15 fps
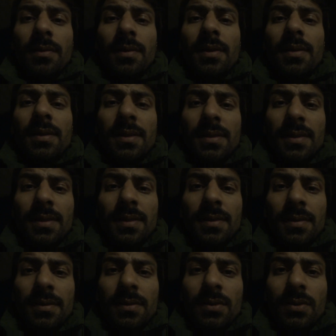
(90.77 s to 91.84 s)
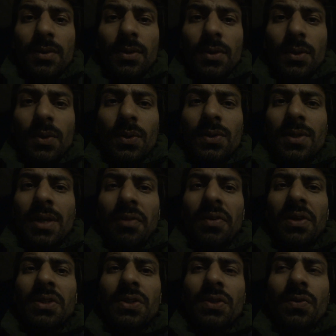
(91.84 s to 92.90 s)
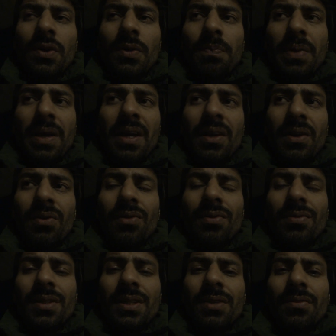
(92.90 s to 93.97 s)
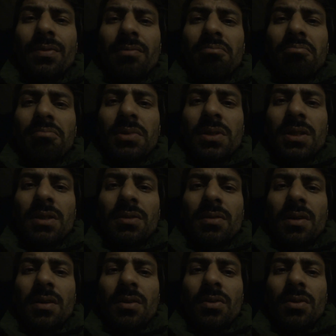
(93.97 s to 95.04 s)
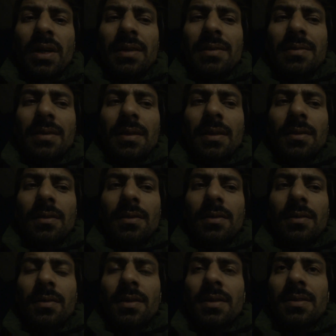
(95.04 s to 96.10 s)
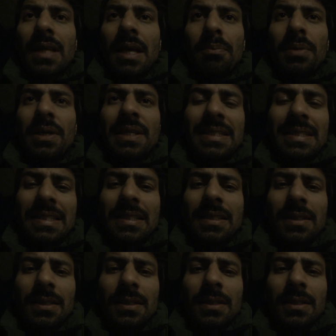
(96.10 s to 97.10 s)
the disease who is having severe pain or severe you can say the disability